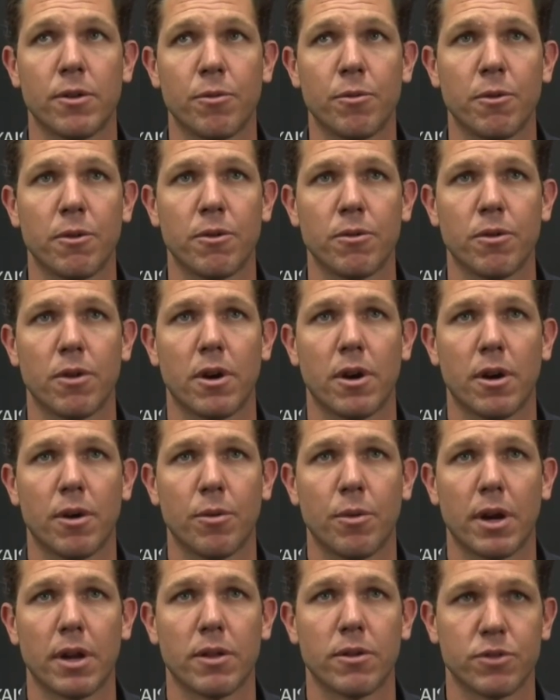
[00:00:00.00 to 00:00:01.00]
of the uh,
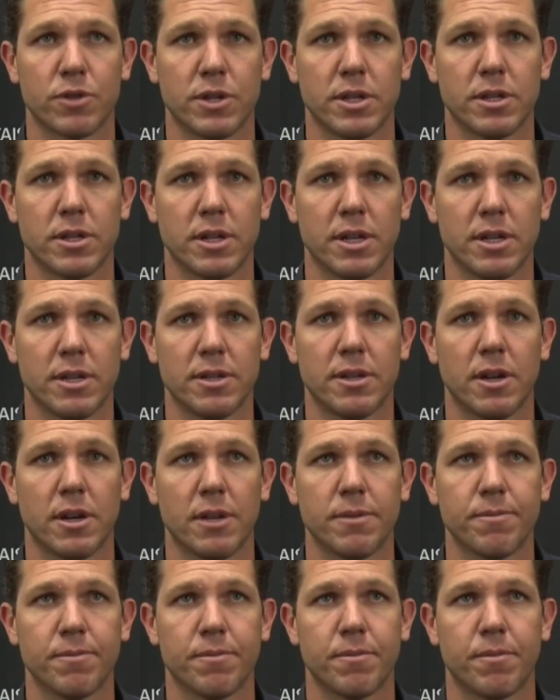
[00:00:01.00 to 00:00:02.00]
regular season, he's
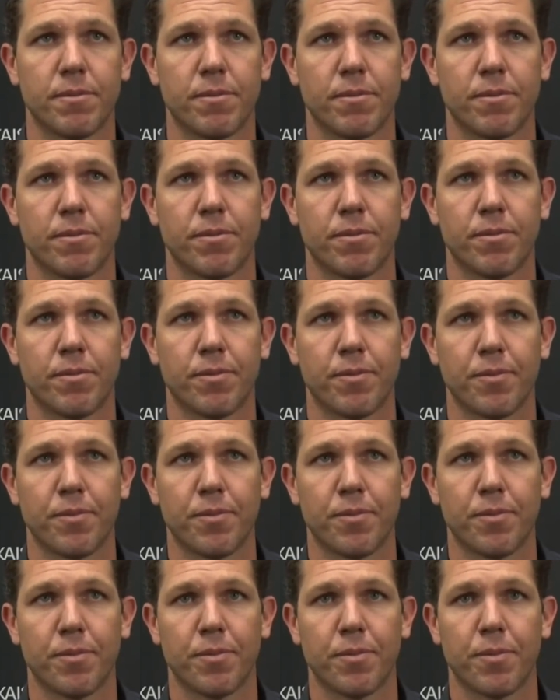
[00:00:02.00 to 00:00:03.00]
done.
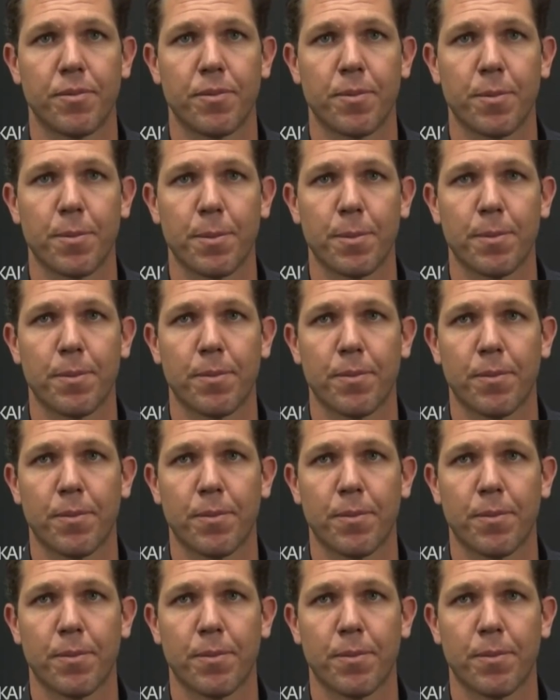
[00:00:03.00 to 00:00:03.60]
Jason Jones.